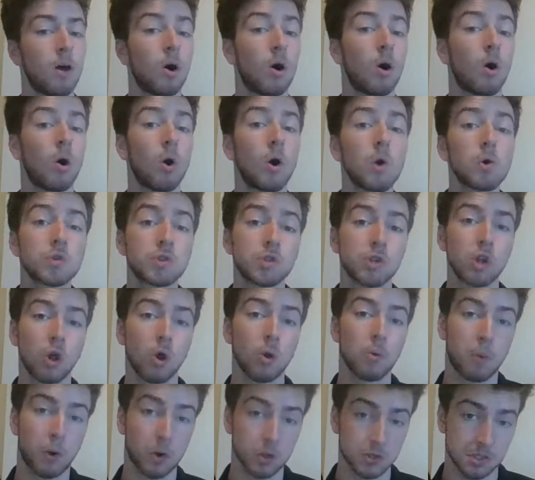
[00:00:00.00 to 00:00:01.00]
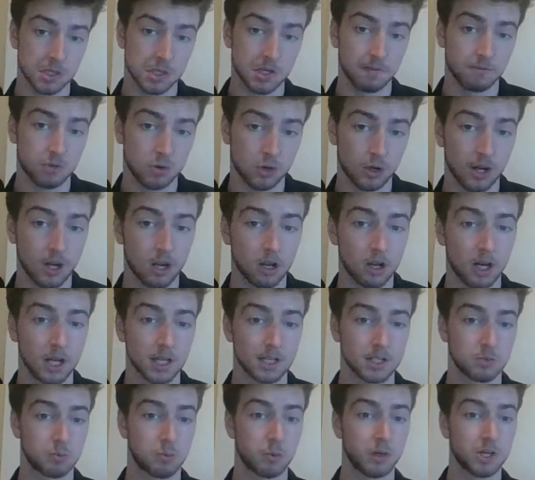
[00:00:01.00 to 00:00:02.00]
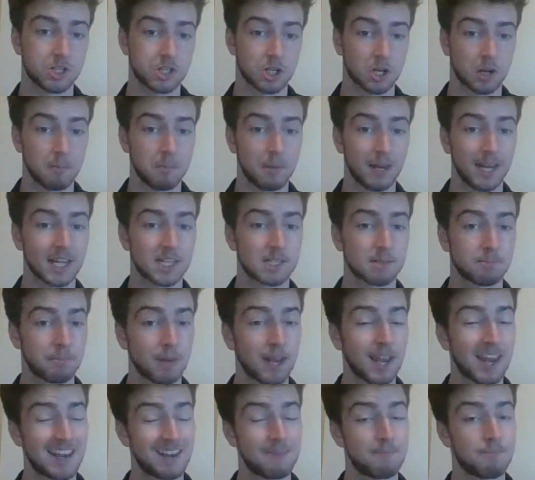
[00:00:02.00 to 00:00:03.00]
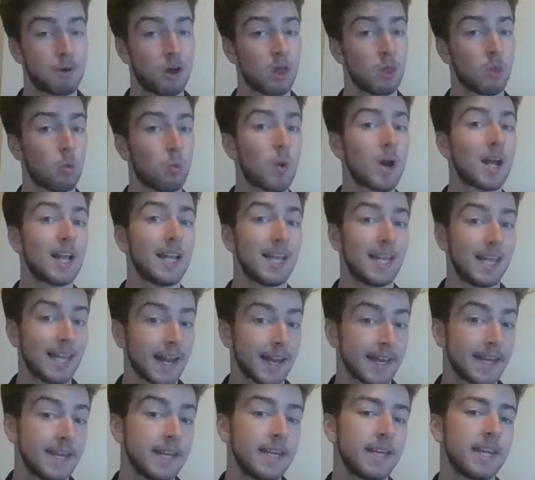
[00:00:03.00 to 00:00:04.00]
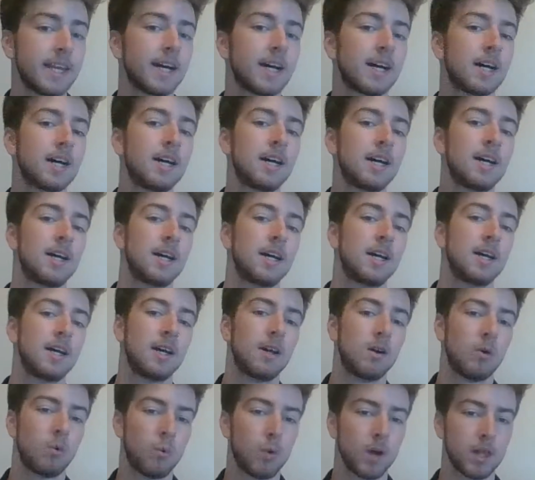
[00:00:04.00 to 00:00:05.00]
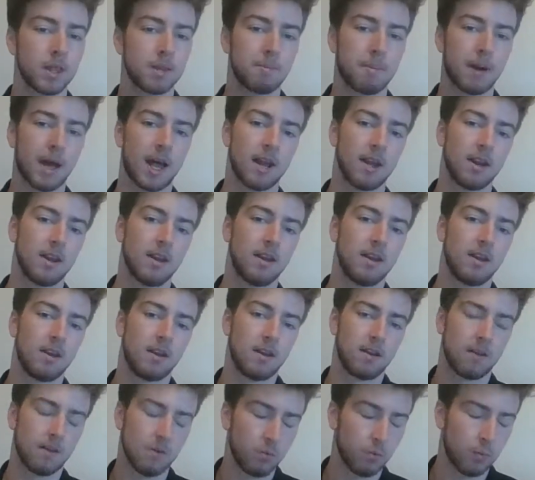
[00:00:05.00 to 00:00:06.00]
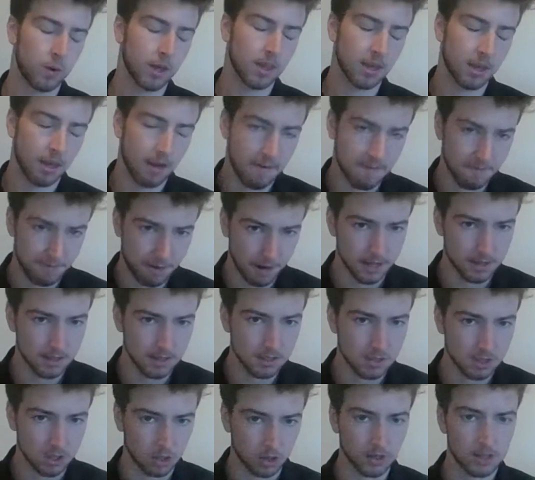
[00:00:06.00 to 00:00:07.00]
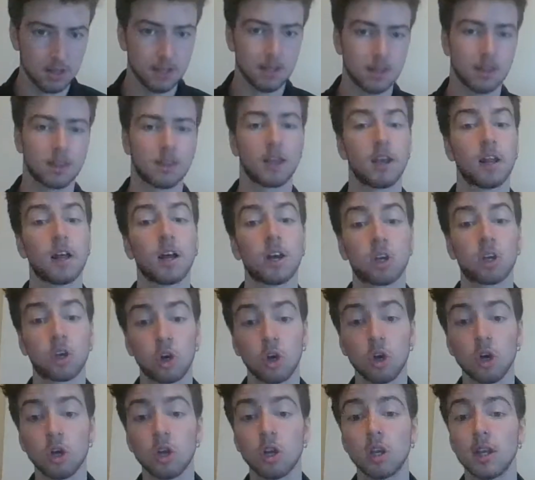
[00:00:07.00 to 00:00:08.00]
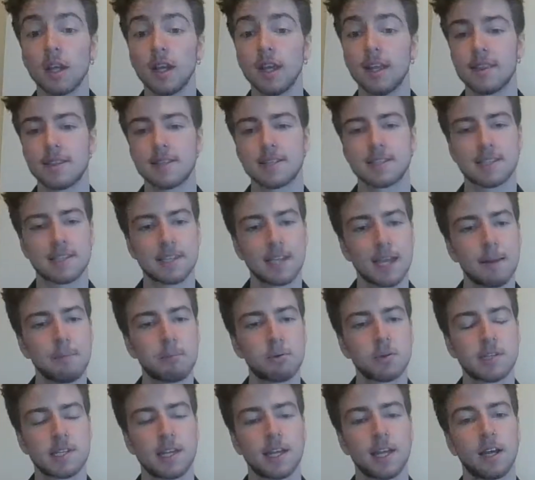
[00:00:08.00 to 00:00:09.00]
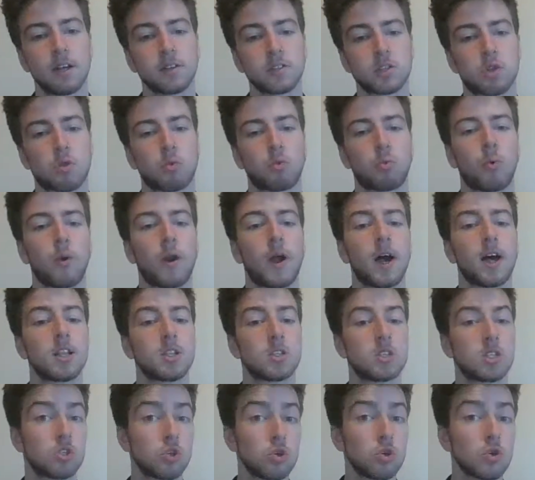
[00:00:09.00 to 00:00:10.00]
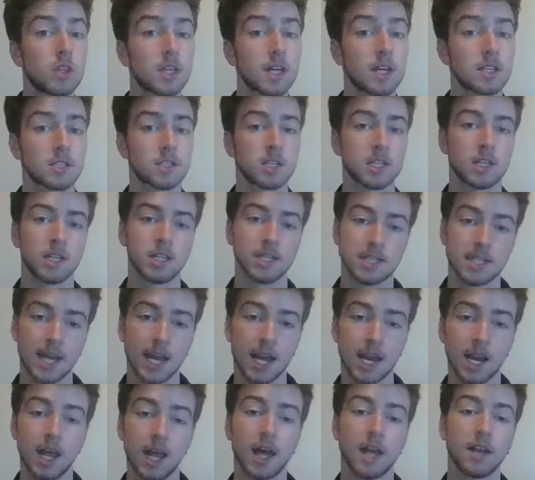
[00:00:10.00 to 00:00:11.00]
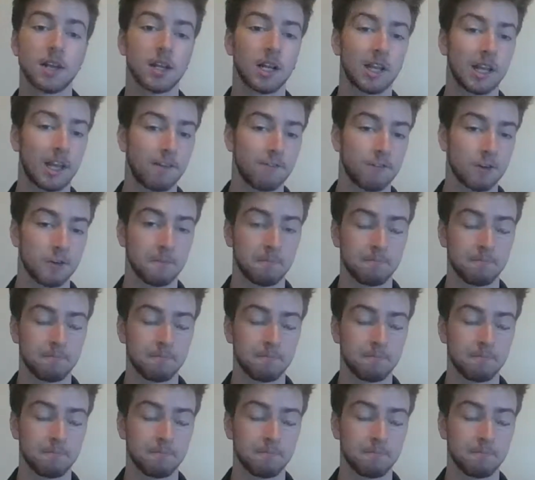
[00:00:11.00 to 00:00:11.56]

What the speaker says: all show positive trend lines, which can be explained by the La Niña weather event that occurred in the sample towns throughout 2010 and 11.